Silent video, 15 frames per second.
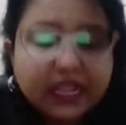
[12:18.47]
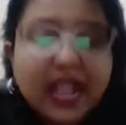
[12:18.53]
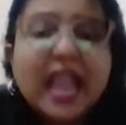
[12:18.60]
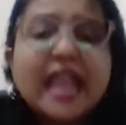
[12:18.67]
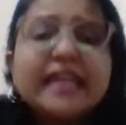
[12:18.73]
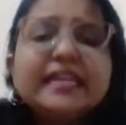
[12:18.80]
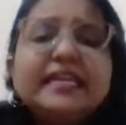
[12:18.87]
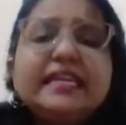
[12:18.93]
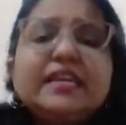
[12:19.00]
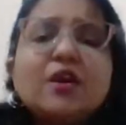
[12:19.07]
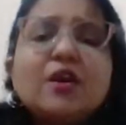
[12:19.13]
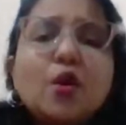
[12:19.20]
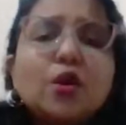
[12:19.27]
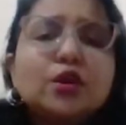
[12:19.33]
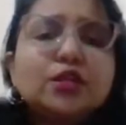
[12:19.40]
and he
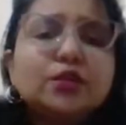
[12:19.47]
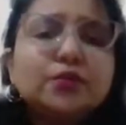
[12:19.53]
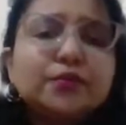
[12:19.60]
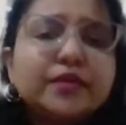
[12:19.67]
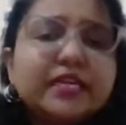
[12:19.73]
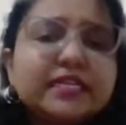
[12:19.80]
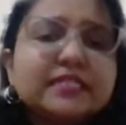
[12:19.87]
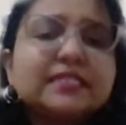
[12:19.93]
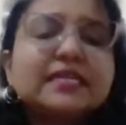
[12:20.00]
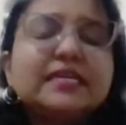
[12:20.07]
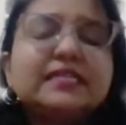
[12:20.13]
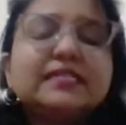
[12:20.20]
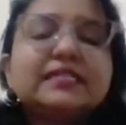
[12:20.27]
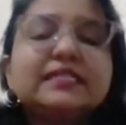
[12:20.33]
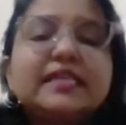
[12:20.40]
always
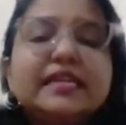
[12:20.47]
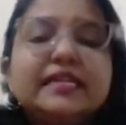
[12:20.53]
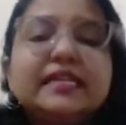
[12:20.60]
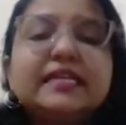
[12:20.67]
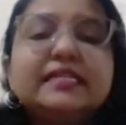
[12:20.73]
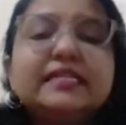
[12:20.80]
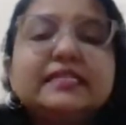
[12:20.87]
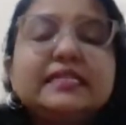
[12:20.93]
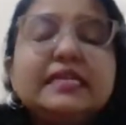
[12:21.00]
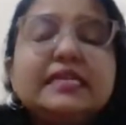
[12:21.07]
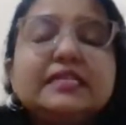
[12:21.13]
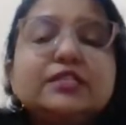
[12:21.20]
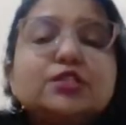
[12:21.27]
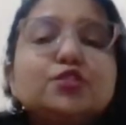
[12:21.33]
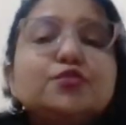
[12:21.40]
his
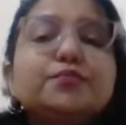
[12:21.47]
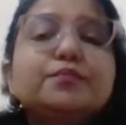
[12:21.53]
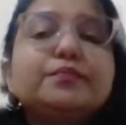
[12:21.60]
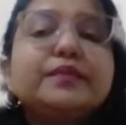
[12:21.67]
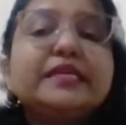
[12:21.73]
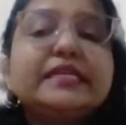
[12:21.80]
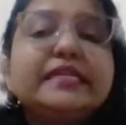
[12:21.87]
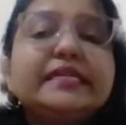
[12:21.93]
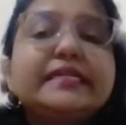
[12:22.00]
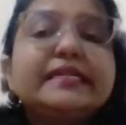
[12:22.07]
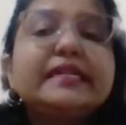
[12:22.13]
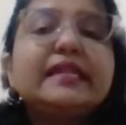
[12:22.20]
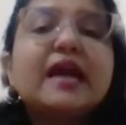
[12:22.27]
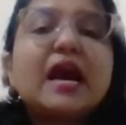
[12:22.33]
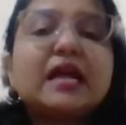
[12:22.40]
tendency is to
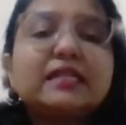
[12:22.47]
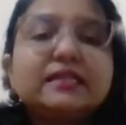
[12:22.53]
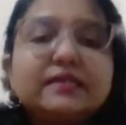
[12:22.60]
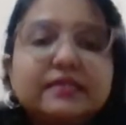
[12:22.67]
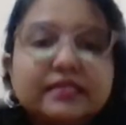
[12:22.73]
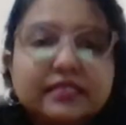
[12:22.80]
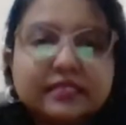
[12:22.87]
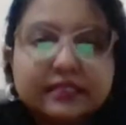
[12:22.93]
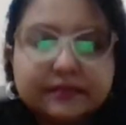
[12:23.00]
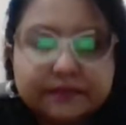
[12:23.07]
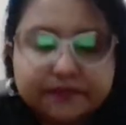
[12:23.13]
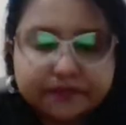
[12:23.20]
belittle others,